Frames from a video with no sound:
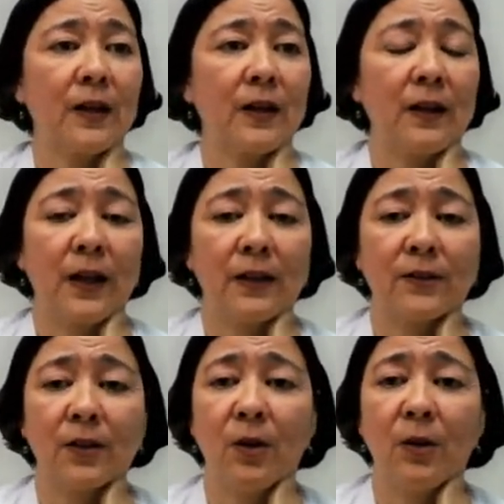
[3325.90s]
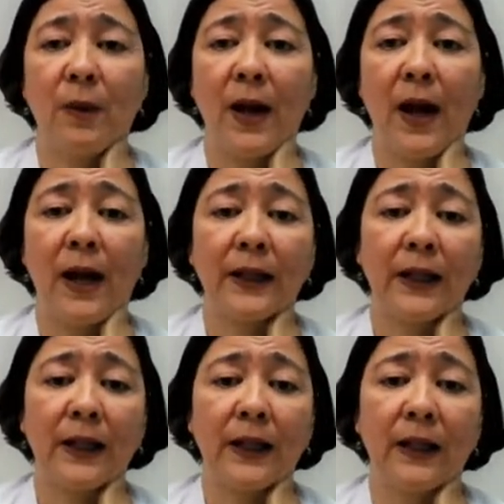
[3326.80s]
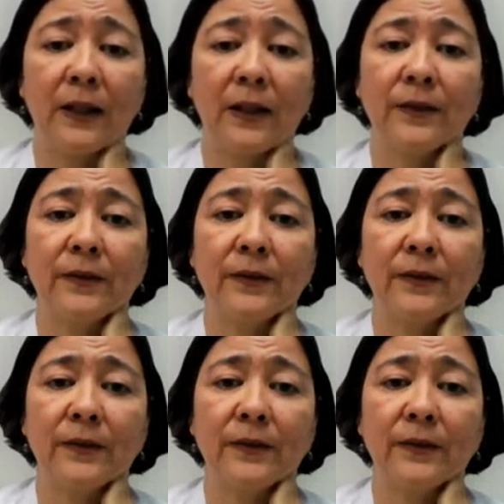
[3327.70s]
Let's go back here.